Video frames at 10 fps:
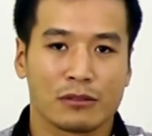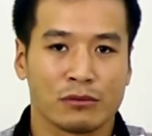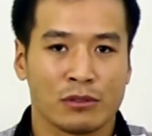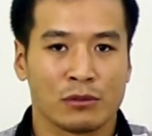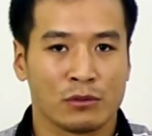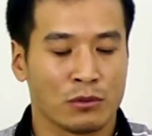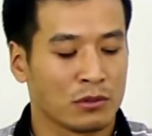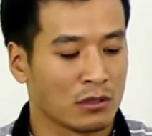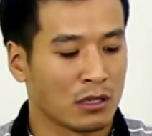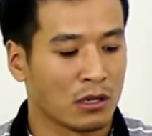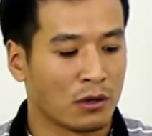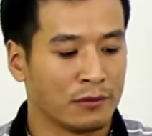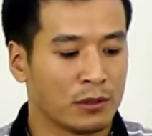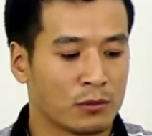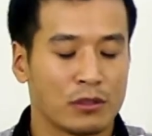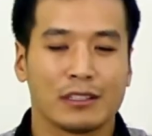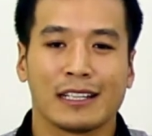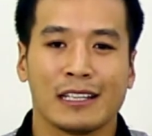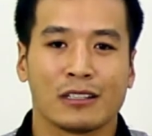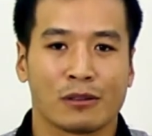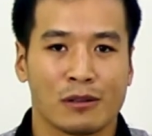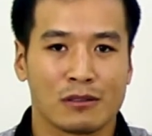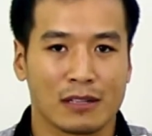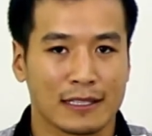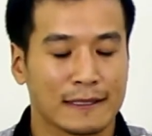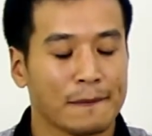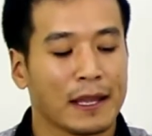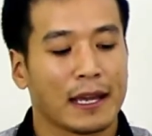through the use of the word in contrast.